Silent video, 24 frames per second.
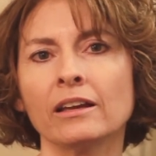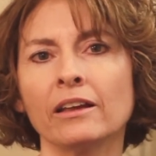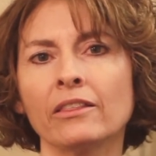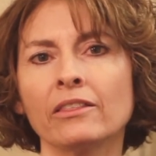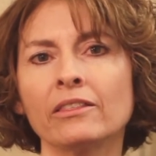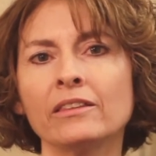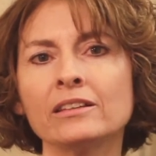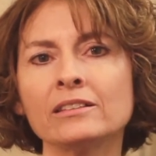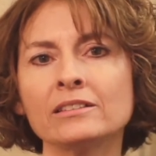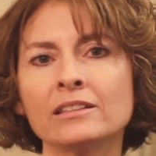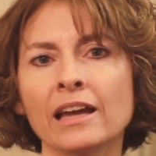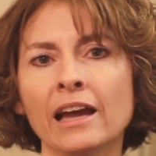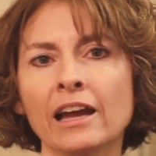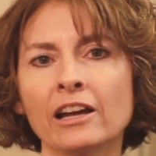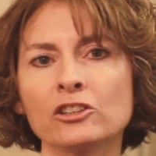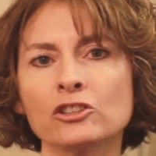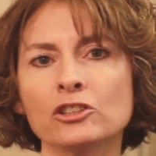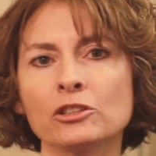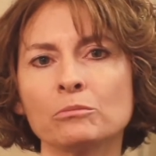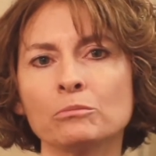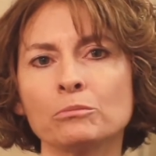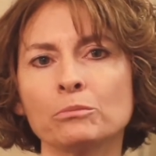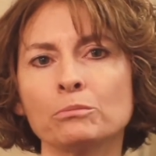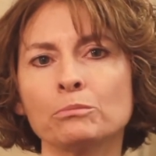This
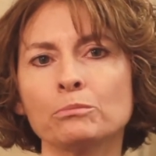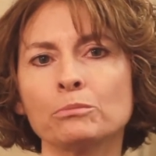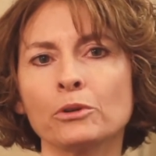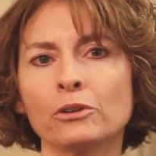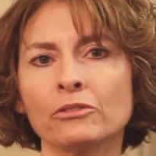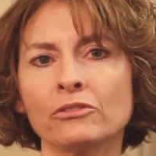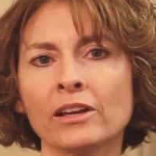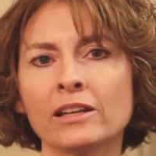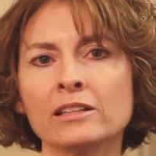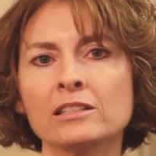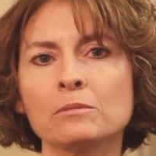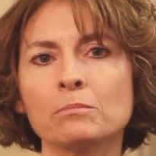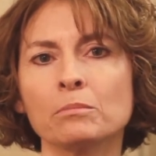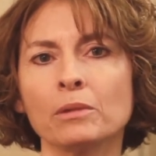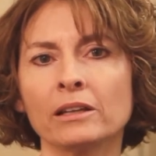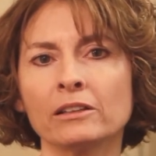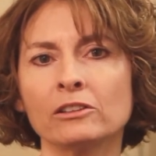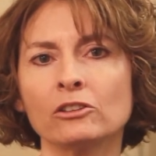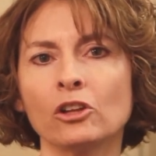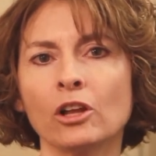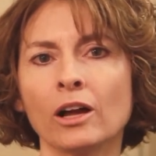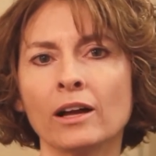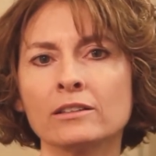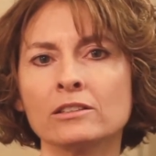action prevents blood
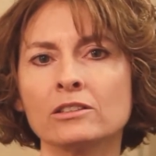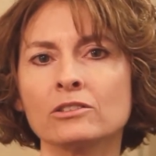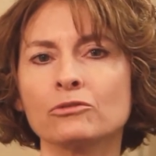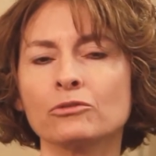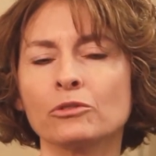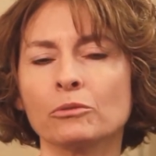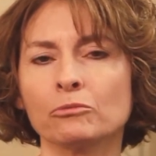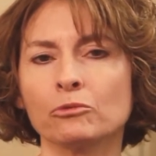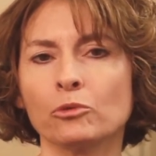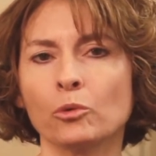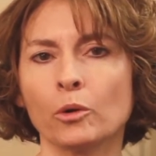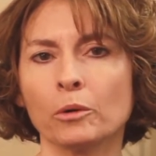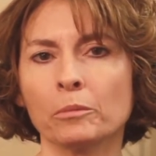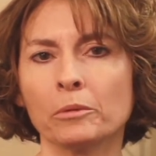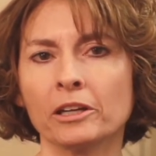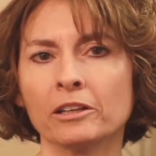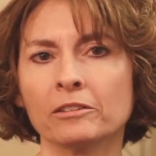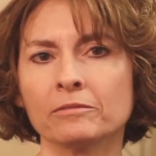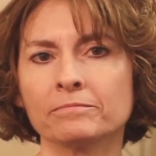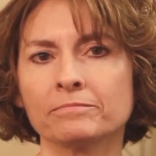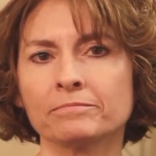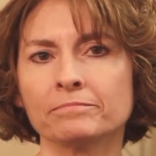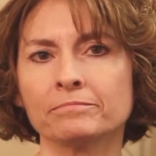clots from forming.